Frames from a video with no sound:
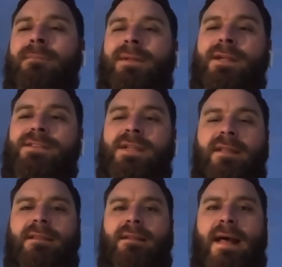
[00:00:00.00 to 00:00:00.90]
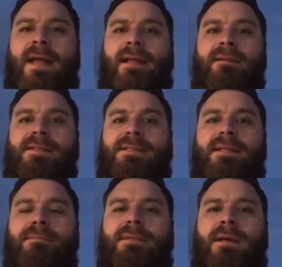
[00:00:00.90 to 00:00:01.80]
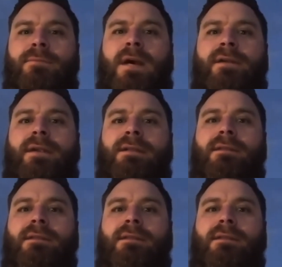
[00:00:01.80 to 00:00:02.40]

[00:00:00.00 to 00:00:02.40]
but there's nothing like just the camaraderie,